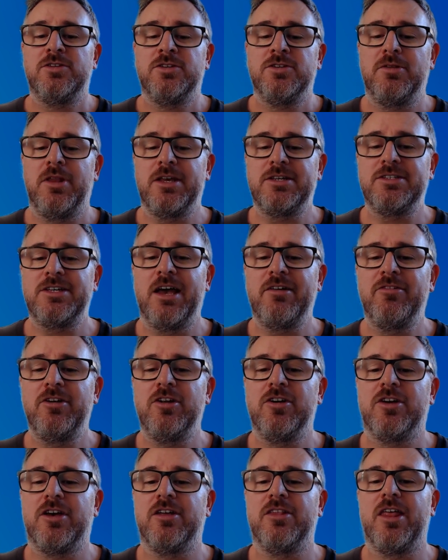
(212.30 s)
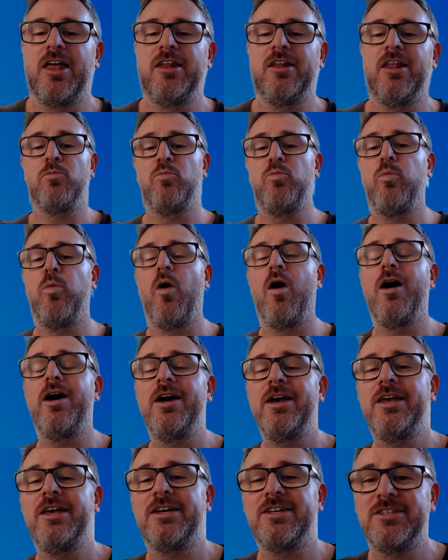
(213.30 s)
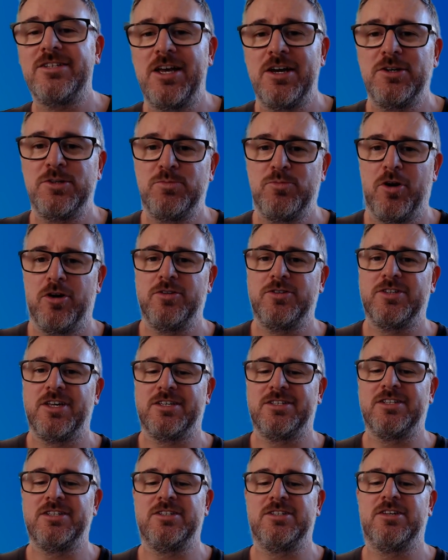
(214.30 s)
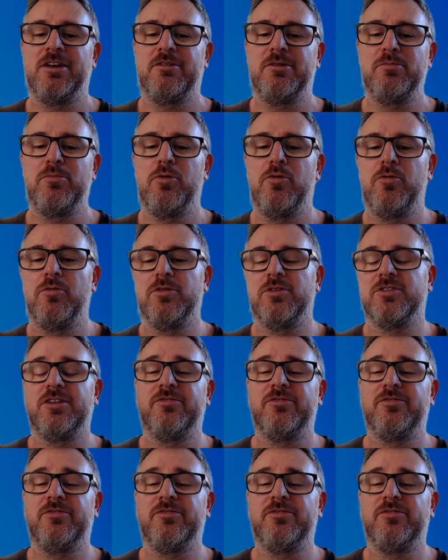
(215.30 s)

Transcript: Let's have a look at then why a sales process is so important.